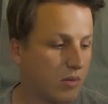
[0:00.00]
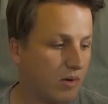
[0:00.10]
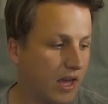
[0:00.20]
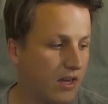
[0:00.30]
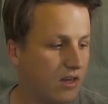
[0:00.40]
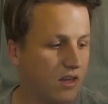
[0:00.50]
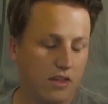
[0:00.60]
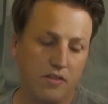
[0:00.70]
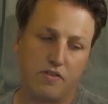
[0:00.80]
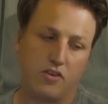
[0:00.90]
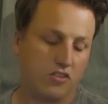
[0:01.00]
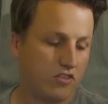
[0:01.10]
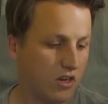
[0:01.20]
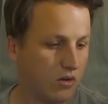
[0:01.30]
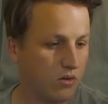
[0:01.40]
come in handy. The
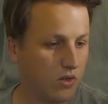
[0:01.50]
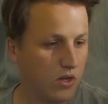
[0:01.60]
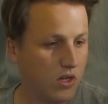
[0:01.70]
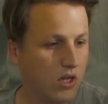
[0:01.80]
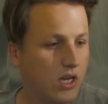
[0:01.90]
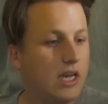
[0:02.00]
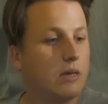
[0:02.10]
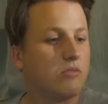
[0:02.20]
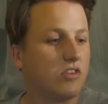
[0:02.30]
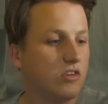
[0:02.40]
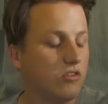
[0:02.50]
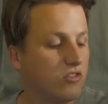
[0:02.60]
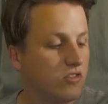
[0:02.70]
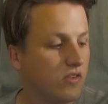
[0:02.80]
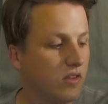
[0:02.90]
versatile, heaps of
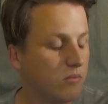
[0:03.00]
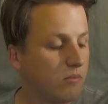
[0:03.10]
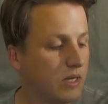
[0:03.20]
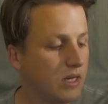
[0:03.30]
uses for them.